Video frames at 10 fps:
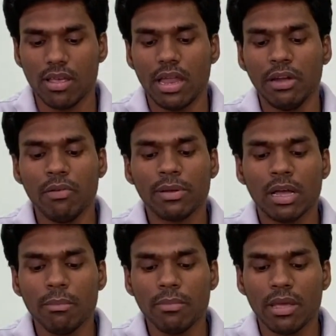And it will
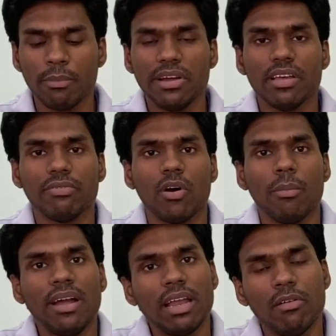become a PDF
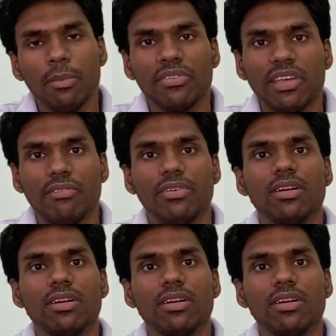format and it will be saved.